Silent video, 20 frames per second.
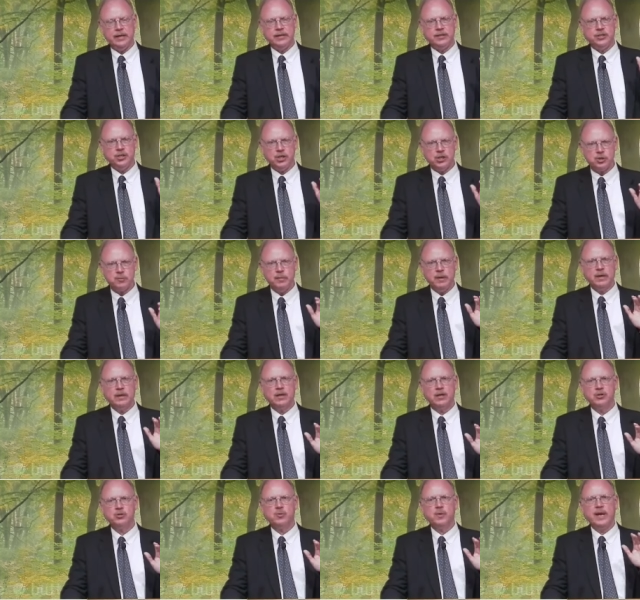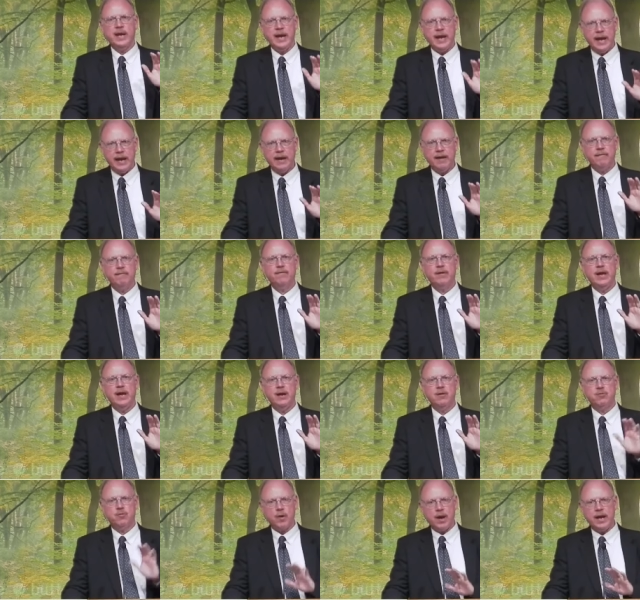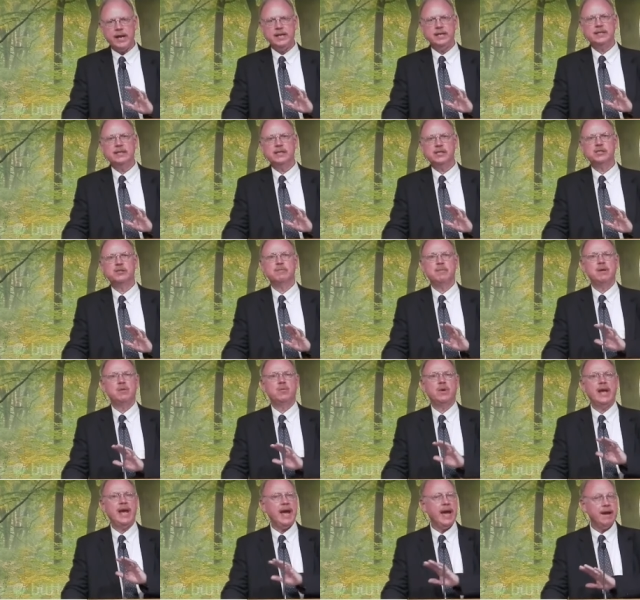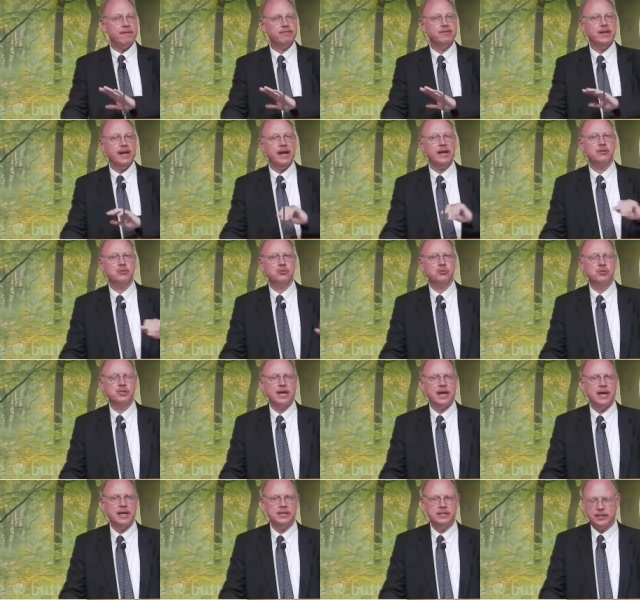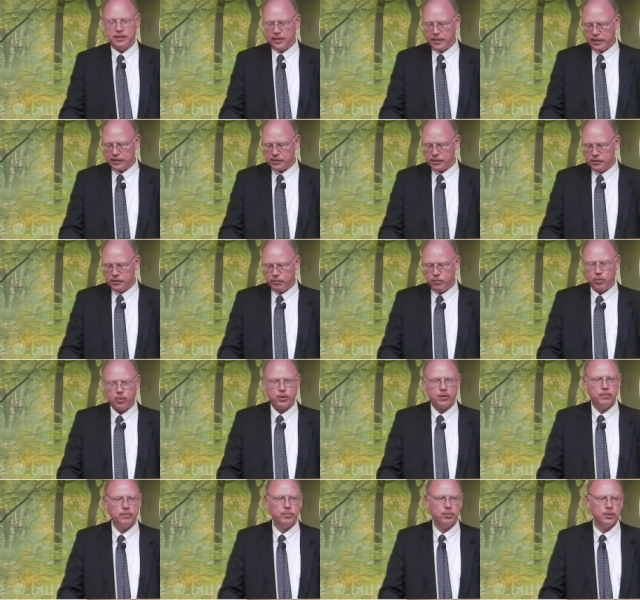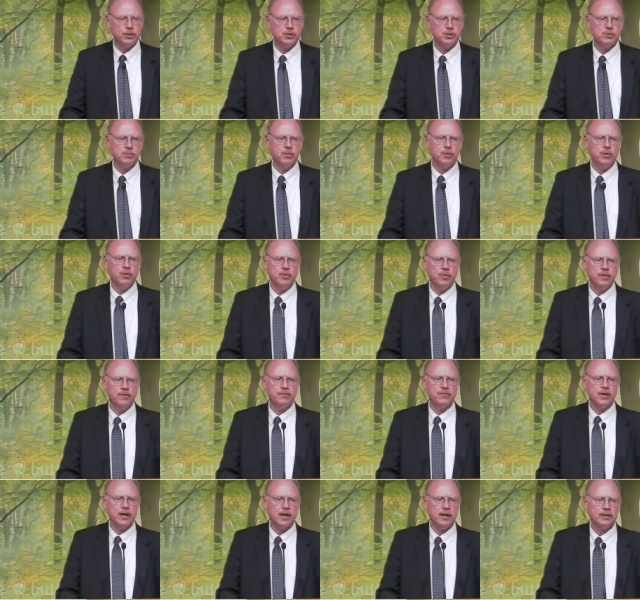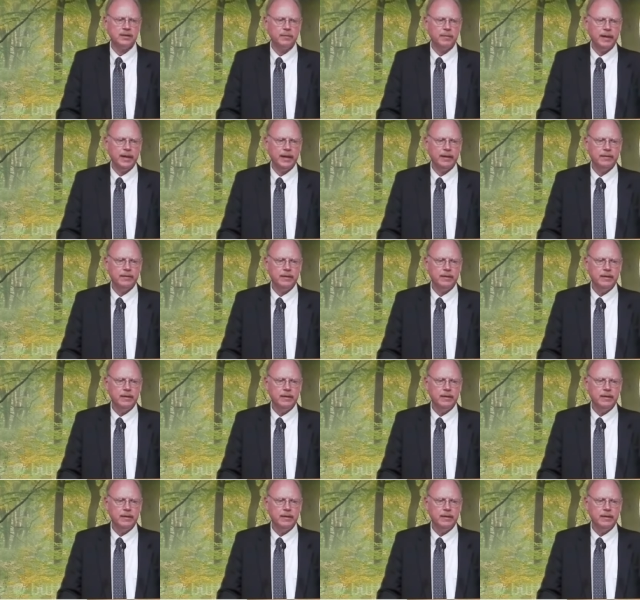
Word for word: just because we have a right doesn't mean we have to exercise it. That's an important principle that we've talked about.